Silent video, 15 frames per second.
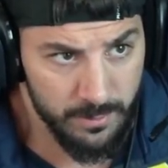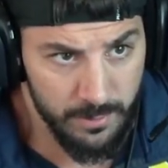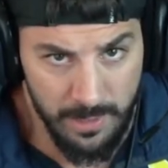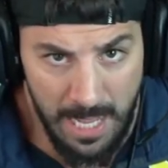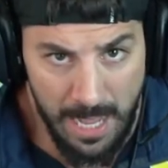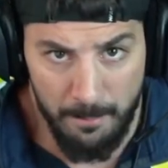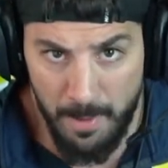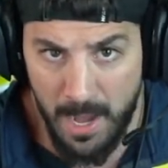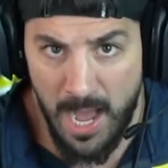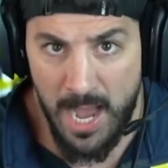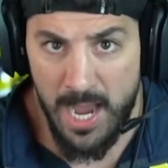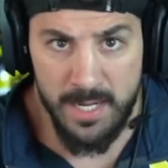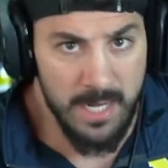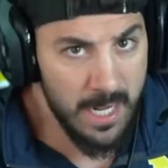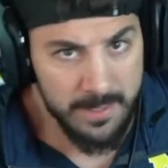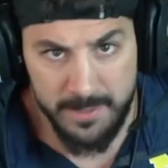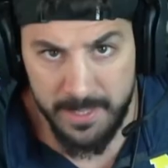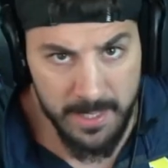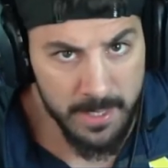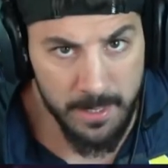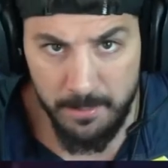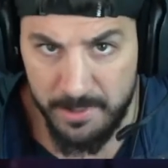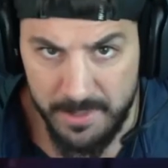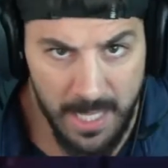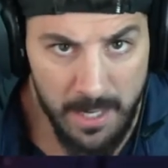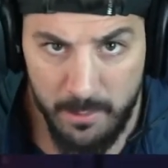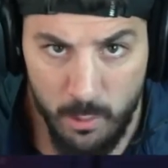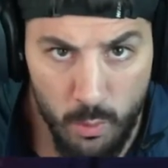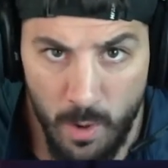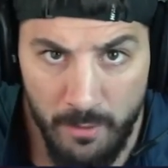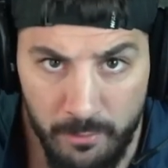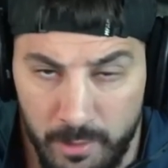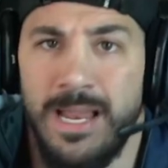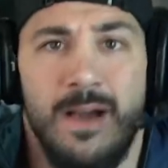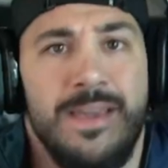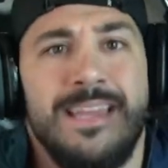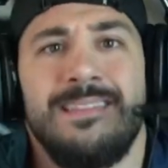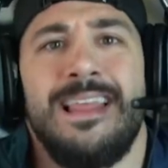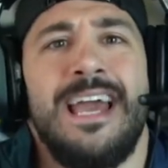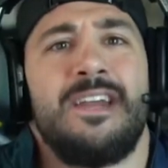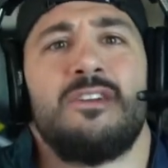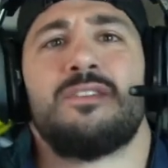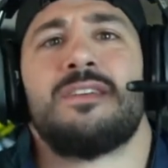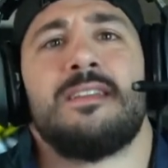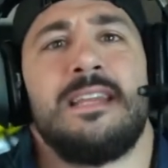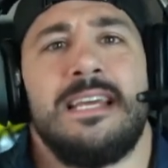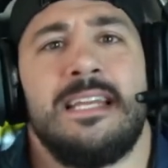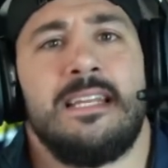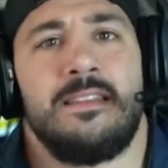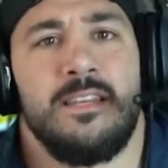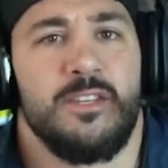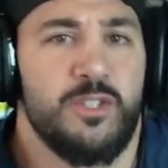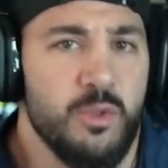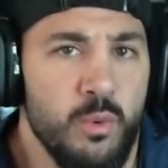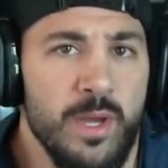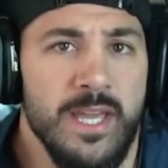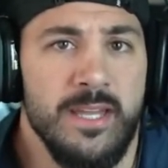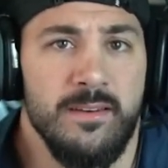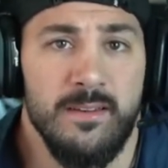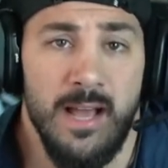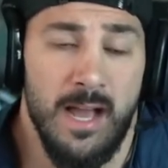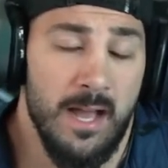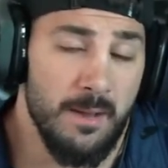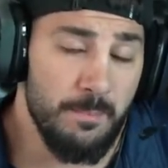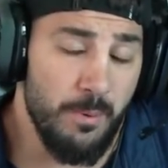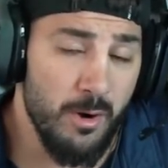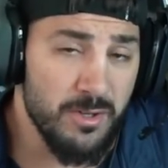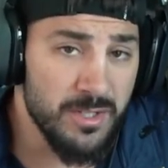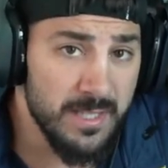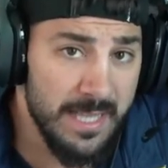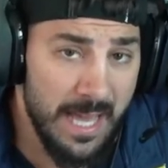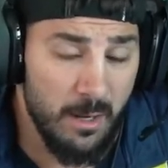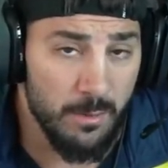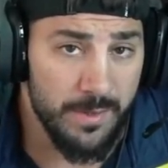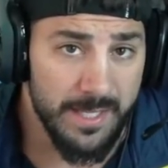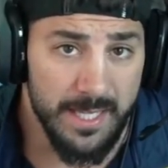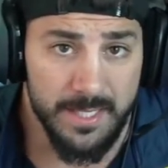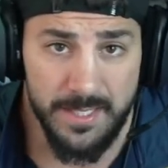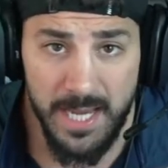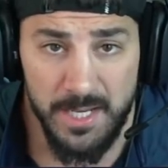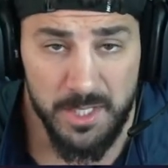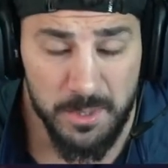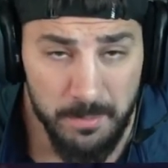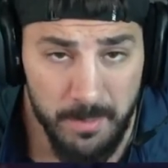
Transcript: Not mine, not Tim's, not whoever. Now, he later deleted this tweet. Personally, I don't think it changes